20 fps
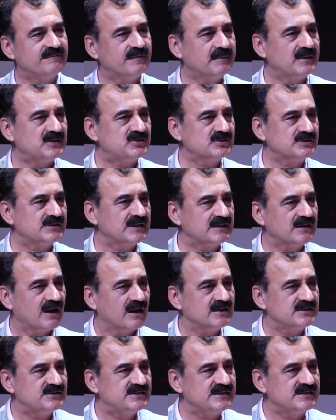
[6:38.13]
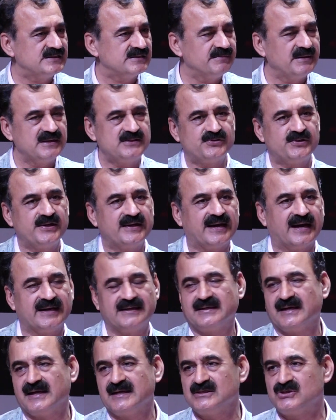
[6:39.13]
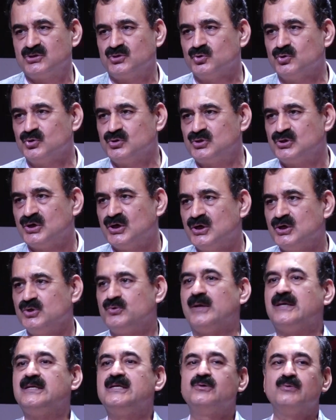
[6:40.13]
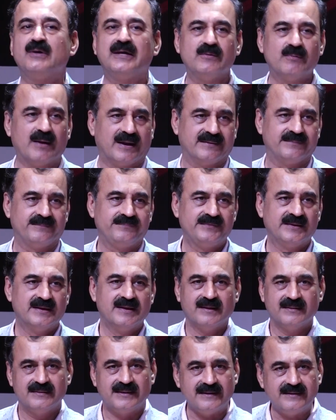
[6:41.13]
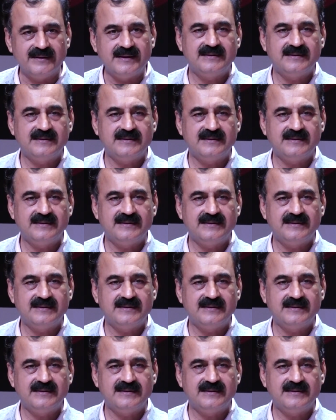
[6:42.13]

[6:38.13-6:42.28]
Look at the Information Technology Intermediary Guidelines Rules 2021.